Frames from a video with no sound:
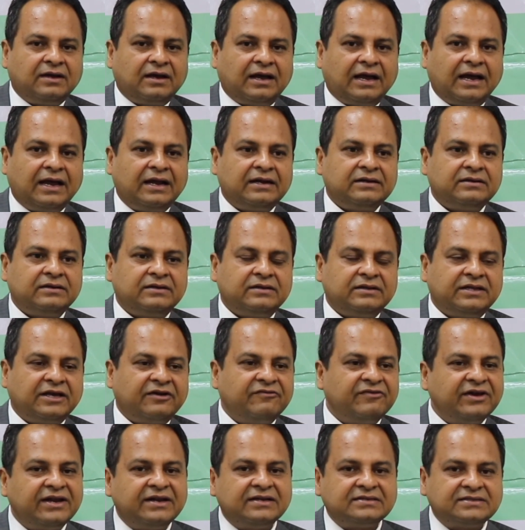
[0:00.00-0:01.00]
And there are
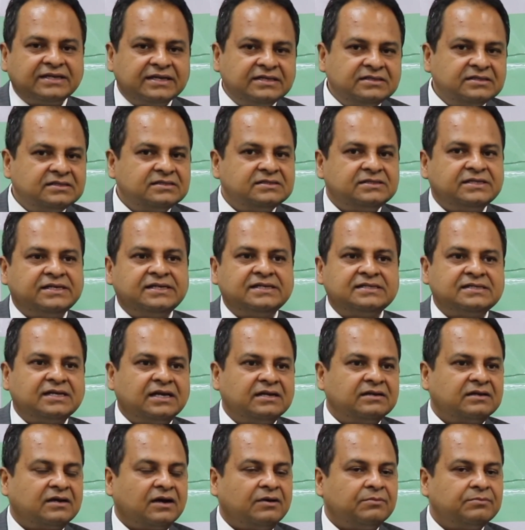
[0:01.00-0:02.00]
various agencies
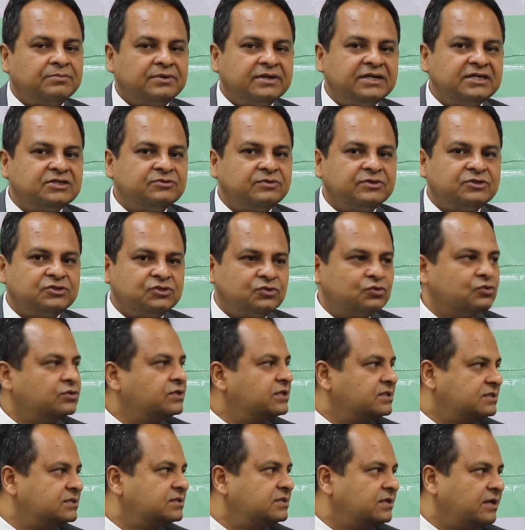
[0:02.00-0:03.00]
and companies which do
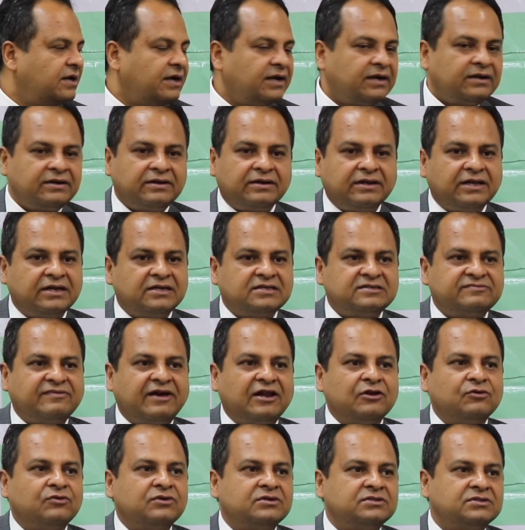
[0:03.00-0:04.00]
this. Right? There is
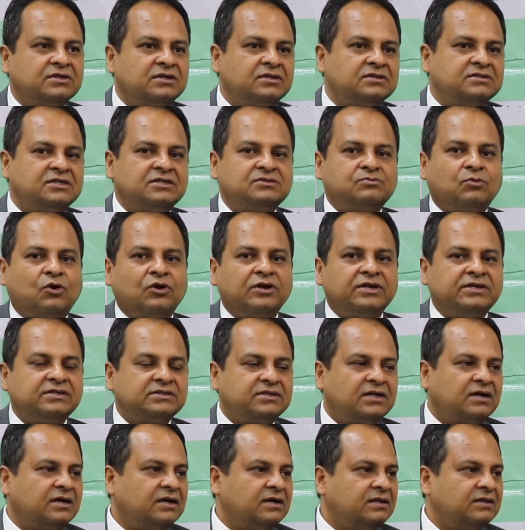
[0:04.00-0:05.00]
Value Research, there's
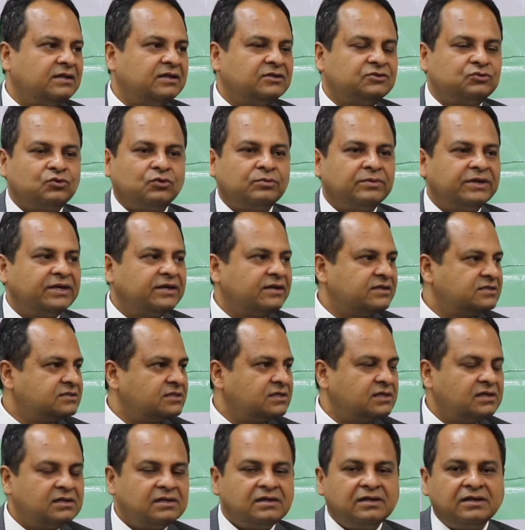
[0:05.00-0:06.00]
Morningstar, there's so many,
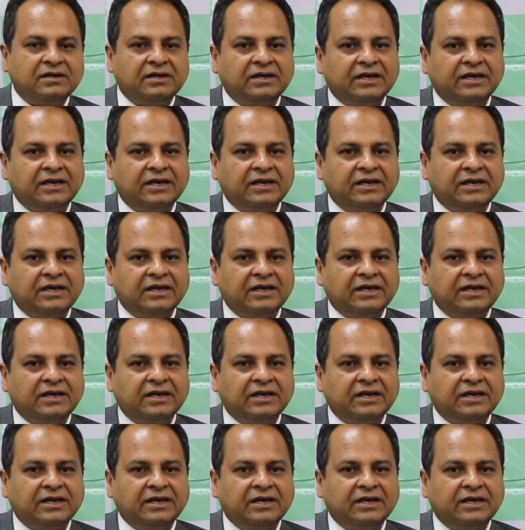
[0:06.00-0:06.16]
CRISIL.